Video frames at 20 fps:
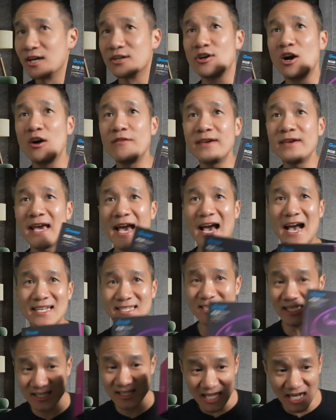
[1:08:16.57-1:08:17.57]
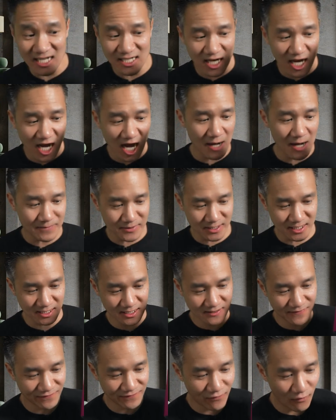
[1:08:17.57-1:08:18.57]
Govee has a lot of
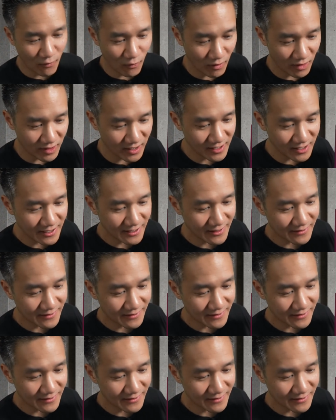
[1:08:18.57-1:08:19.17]
options for